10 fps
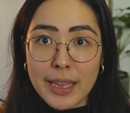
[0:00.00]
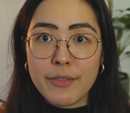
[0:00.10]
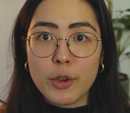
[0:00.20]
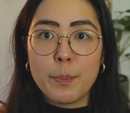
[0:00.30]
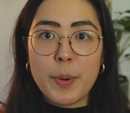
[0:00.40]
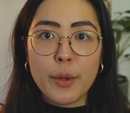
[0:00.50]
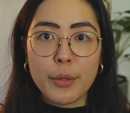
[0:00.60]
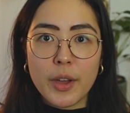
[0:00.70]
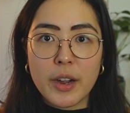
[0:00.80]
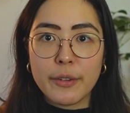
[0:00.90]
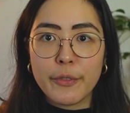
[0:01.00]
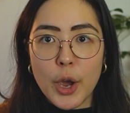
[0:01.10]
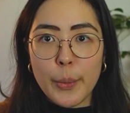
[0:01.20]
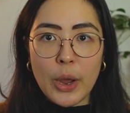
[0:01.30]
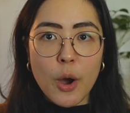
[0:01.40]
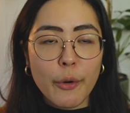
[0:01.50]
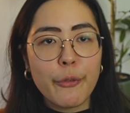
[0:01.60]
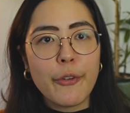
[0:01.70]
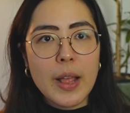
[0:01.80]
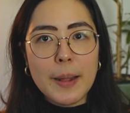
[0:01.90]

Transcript: If you're both kind of going off